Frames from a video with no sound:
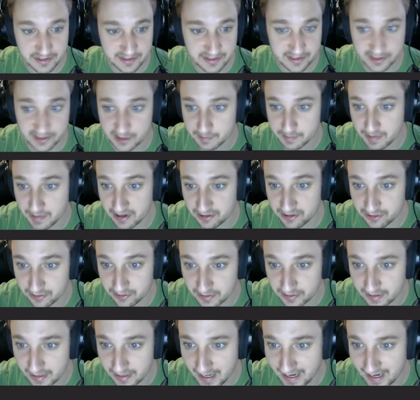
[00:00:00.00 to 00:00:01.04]

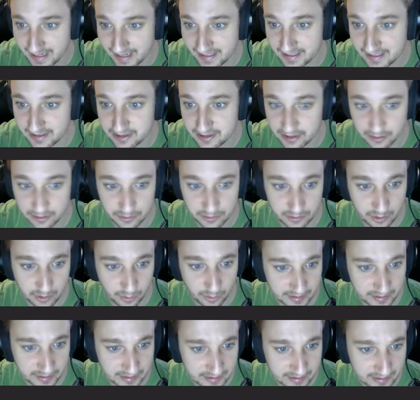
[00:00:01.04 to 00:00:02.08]
especially 82
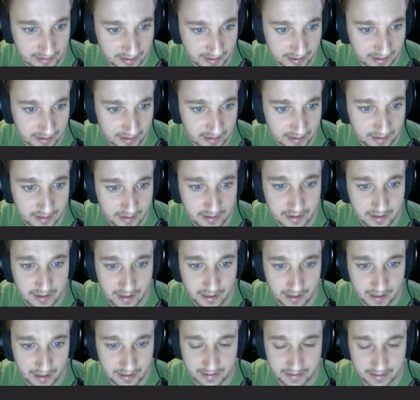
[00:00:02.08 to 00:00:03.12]
going into
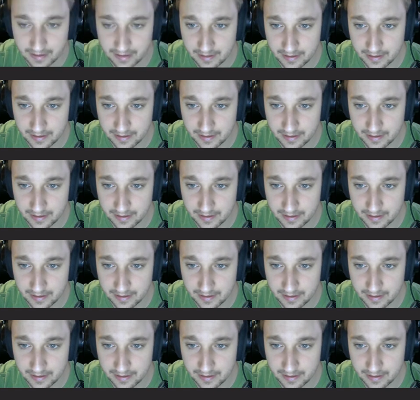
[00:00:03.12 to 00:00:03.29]
88